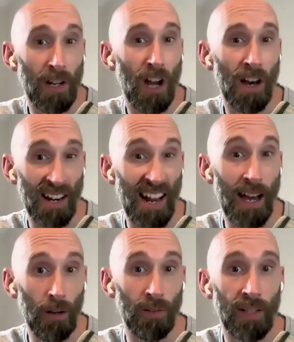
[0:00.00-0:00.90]
it's much harder
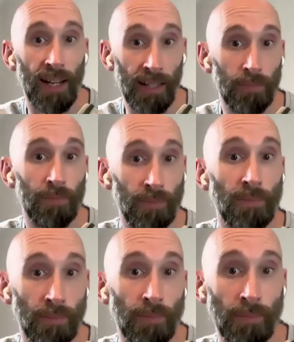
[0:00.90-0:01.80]
now. Yeah. Yeah.
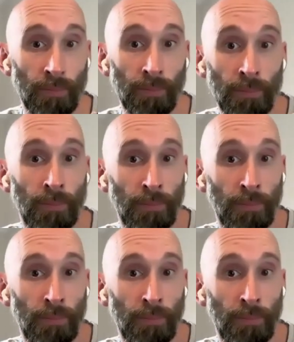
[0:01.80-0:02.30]
Right.